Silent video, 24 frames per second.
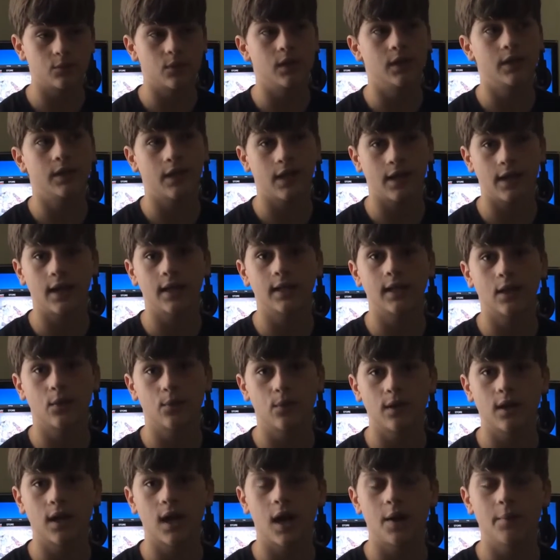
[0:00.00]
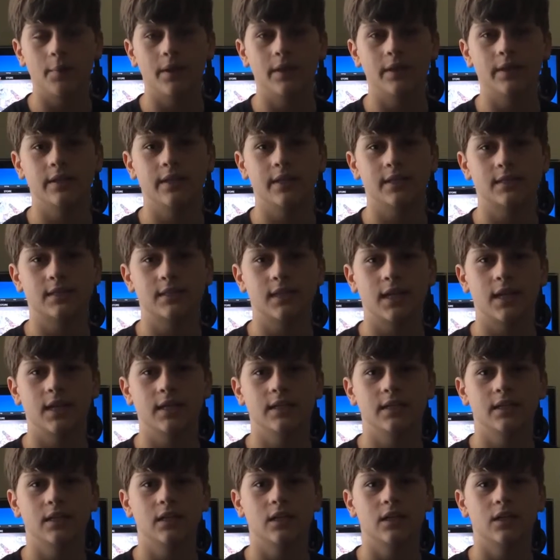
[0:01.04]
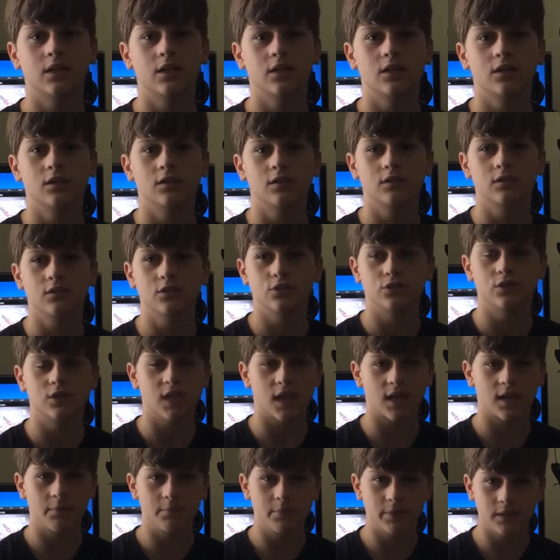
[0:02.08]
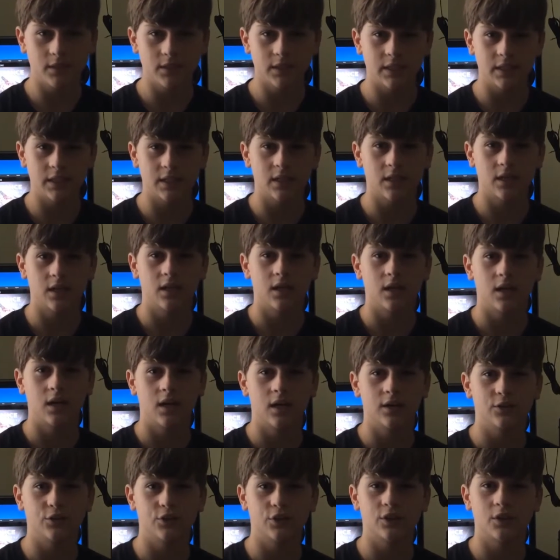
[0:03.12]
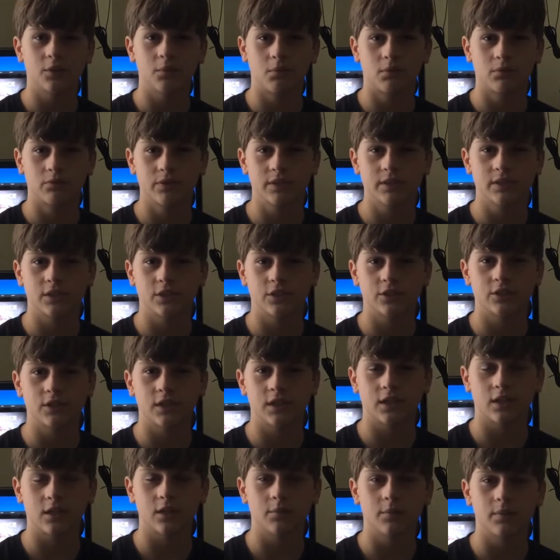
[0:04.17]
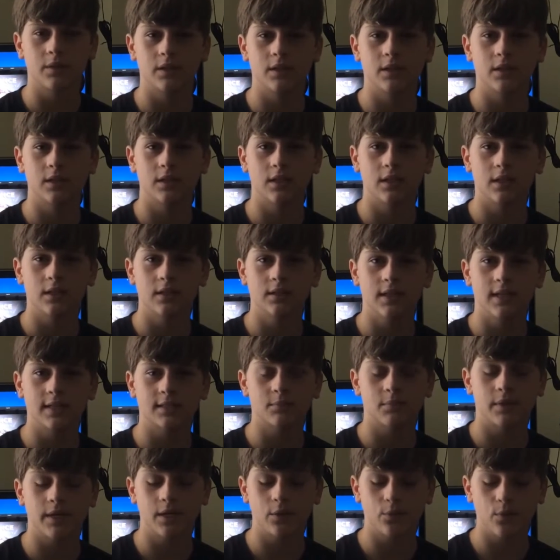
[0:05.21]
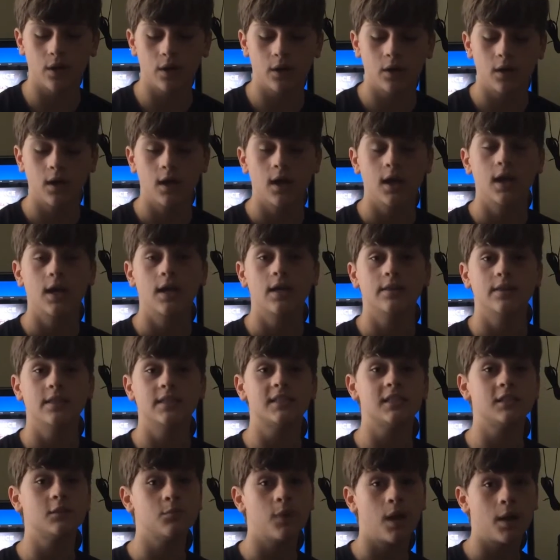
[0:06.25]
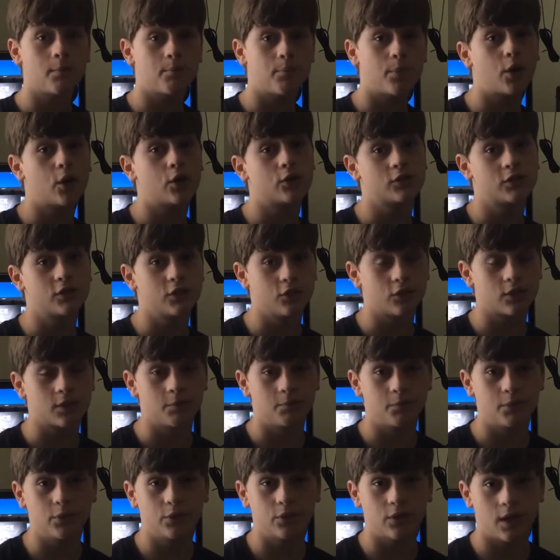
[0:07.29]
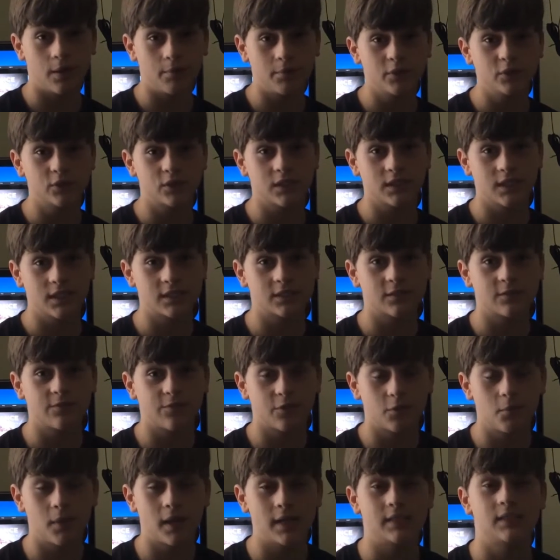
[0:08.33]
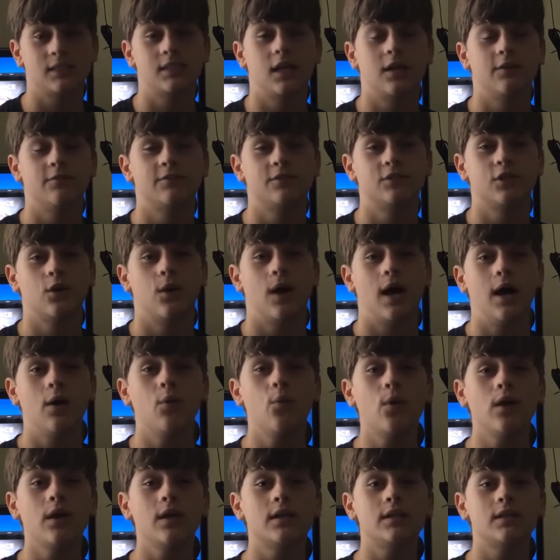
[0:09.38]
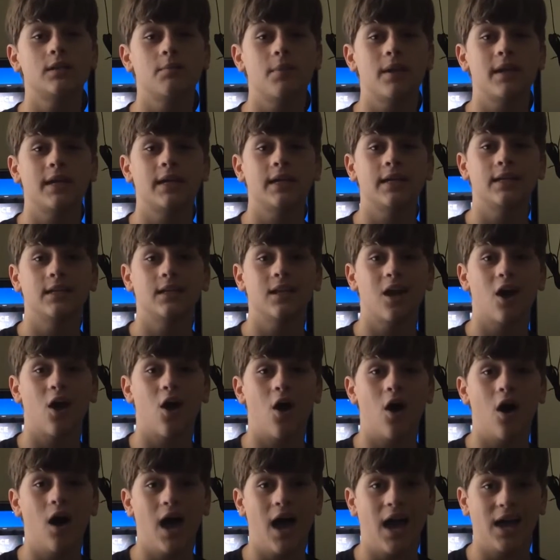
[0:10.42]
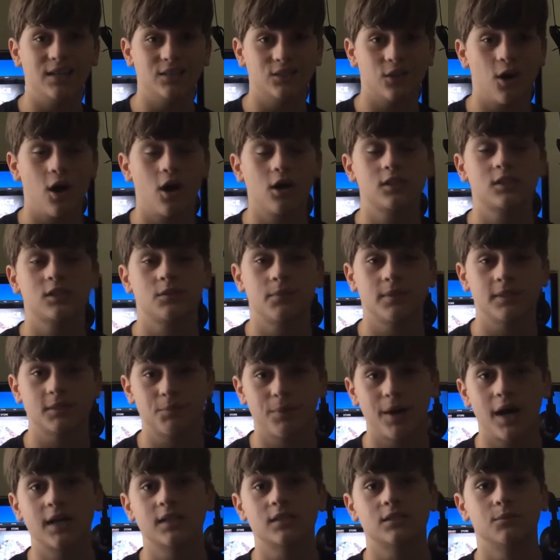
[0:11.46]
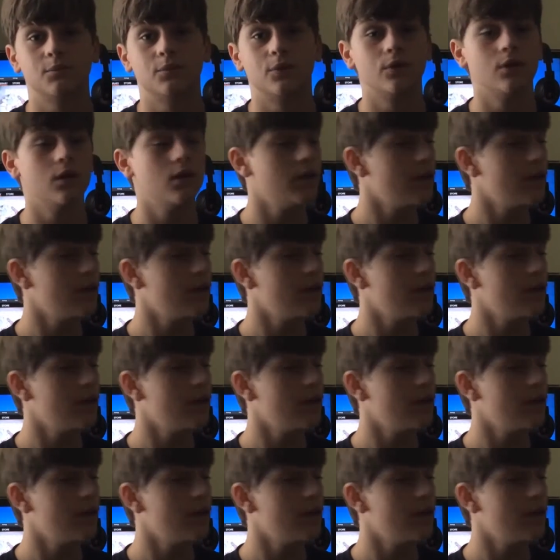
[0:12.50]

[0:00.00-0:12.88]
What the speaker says: Well, I got like one comment that said, "You suck at building. I should have done more research, and it could have been less money." Well, this is my personal computer. I'm using this for myself, so I wanted to make it as awesome as possible.